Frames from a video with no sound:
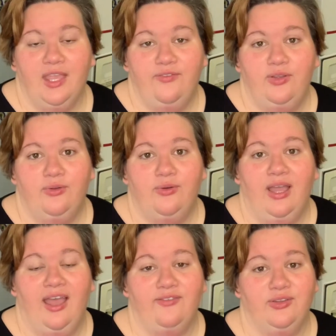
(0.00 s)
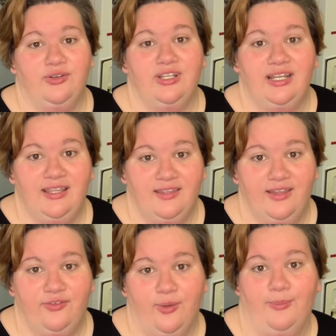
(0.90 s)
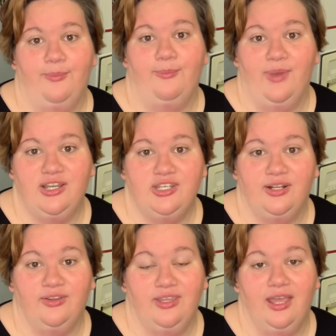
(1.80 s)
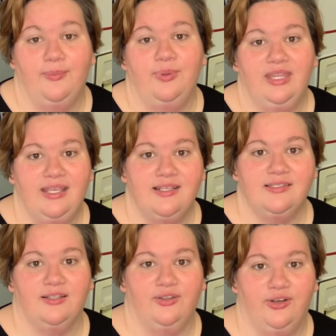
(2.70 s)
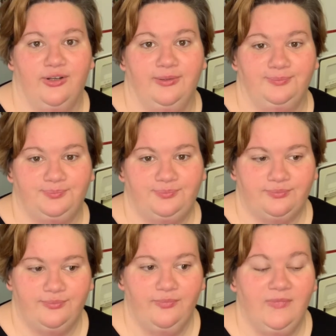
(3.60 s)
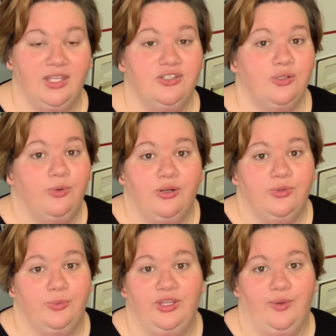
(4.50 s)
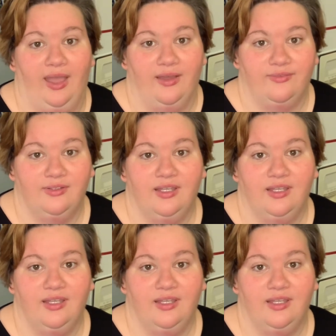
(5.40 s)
you haven't learned anything from my channel yet, please learn to work with what you have.